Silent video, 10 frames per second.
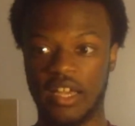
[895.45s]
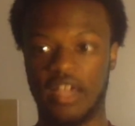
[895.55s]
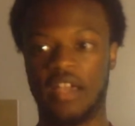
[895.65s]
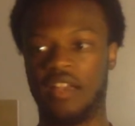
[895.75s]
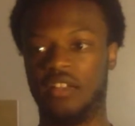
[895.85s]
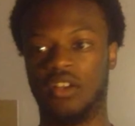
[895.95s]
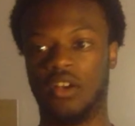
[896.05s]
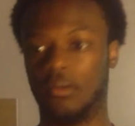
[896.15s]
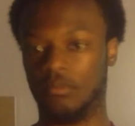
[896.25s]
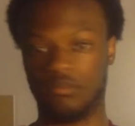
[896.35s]
And
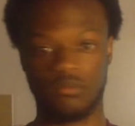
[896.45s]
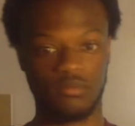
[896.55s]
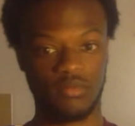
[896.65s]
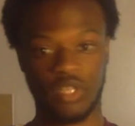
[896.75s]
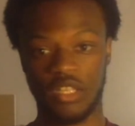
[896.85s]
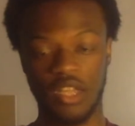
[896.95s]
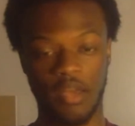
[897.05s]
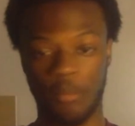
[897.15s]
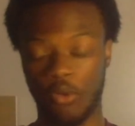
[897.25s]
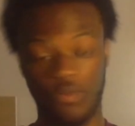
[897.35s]

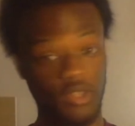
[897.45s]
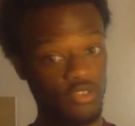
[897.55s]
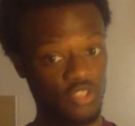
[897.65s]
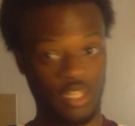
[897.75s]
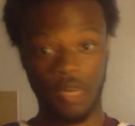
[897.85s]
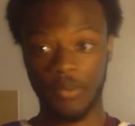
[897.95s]
Yeah, more videos to come.